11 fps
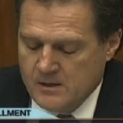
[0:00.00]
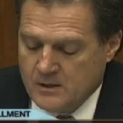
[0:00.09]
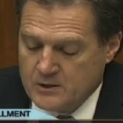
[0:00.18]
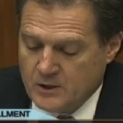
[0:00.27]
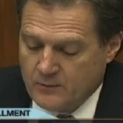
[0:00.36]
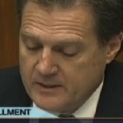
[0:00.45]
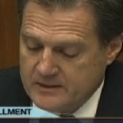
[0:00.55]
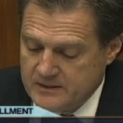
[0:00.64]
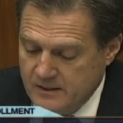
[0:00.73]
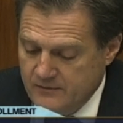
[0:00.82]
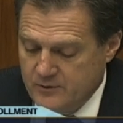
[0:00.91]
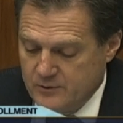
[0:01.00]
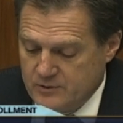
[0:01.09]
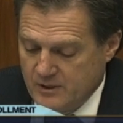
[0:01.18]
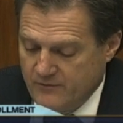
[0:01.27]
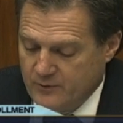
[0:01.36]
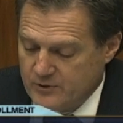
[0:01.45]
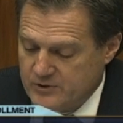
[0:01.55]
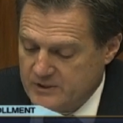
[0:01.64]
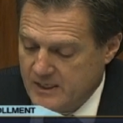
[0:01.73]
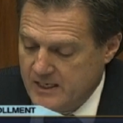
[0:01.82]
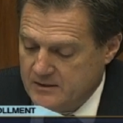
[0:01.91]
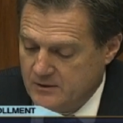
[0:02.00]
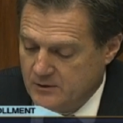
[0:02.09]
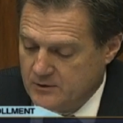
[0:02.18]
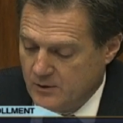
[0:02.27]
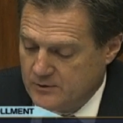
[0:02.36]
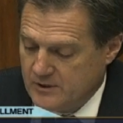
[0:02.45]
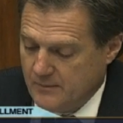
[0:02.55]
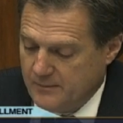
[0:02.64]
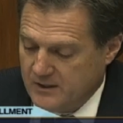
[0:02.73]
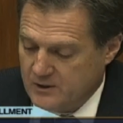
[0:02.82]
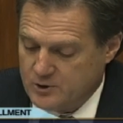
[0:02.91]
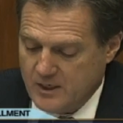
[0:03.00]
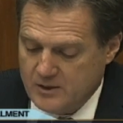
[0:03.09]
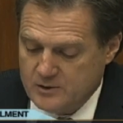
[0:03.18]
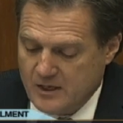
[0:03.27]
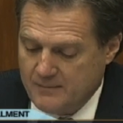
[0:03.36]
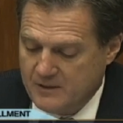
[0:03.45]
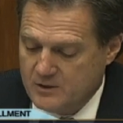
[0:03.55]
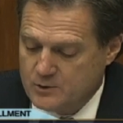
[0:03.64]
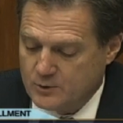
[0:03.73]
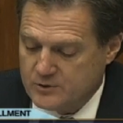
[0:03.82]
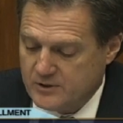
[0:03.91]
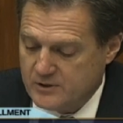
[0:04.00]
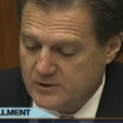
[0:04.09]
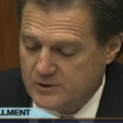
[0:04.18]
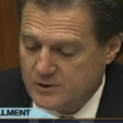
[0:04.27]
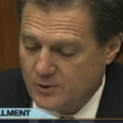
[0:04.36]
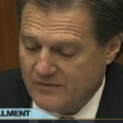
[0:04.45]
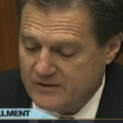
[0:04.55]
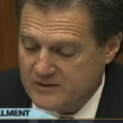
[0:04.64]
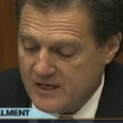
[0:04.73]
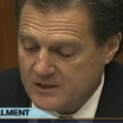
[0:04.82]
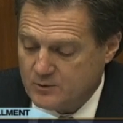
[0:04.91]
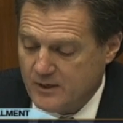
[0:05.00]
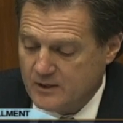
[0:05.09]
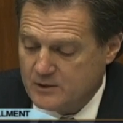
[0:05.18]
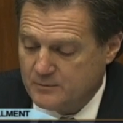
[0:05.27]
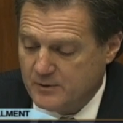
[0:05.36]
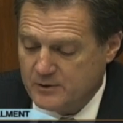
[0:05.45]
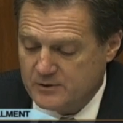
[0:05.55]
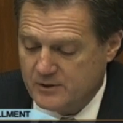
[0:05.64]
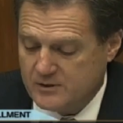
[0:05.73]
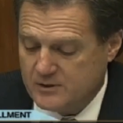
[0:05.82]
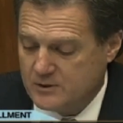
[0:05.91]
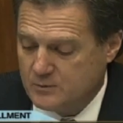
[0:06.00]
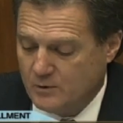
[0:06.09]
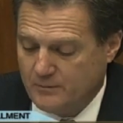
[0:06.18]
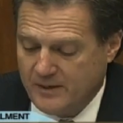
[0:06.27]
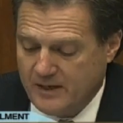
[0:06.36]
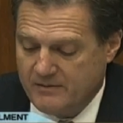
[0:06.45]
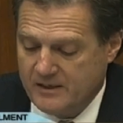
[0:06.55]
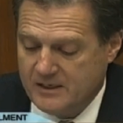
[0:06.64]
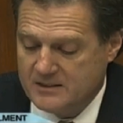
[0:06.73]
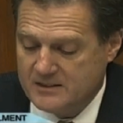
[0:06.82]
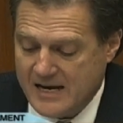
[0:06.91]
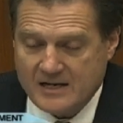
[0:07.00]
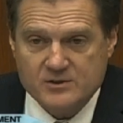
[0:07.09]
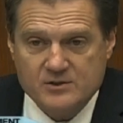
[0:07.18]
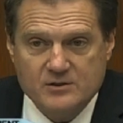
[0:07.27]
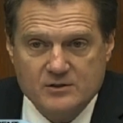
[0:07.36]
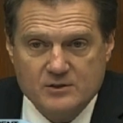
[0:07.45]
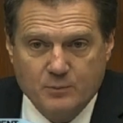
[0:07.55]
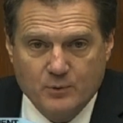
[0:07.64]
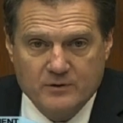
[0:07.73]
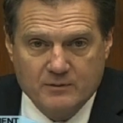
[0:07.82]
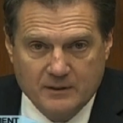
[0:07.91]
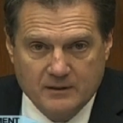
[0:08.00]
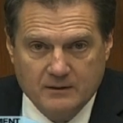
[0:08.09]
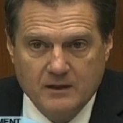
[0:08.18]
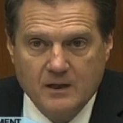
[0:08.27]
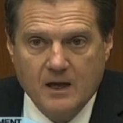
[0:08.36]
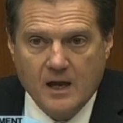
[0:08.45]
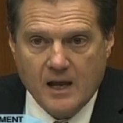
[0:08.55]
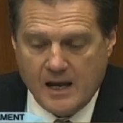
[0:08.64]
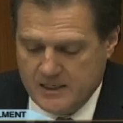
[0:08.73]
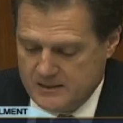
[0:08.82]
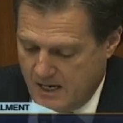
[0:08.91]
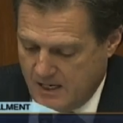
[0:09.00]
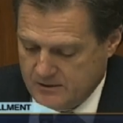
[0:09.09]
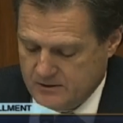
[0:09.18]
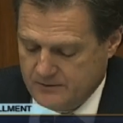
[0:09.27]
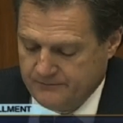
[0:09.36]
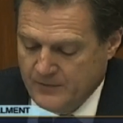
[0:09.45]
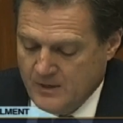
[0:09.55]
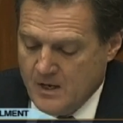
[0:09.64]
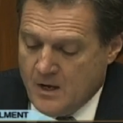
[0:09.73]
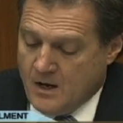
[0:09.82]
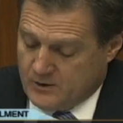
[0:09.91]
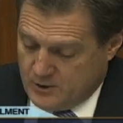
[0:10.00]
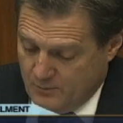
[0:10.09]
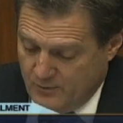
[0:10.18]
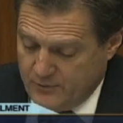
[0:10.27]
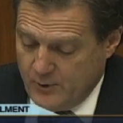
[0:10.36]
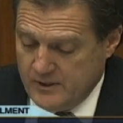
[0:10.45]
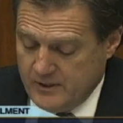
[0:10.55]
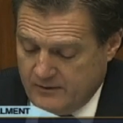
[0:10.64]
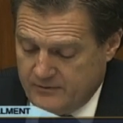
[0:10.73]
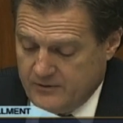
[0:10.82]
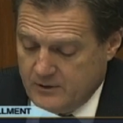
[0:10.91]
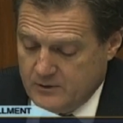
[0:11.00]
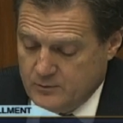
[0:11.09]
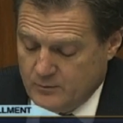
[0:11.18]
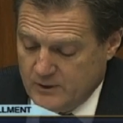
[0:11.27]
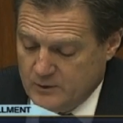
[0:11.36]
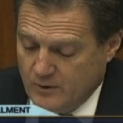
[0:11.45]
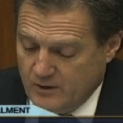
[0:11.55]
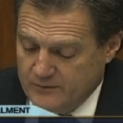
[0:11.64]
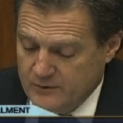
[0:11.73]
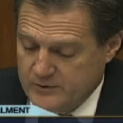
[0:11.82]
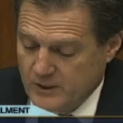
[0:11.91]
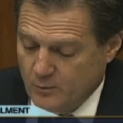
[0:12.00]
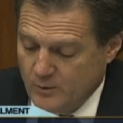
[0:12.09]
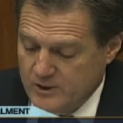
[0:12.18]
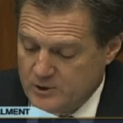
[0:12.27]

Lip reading: On January 18th, you said if you're a state and you don't set up an exchange, that means your citizens don't get the tax credits, but your citizens will pay the taxes that support the bill, a tax. October 30th, in 2012, you said we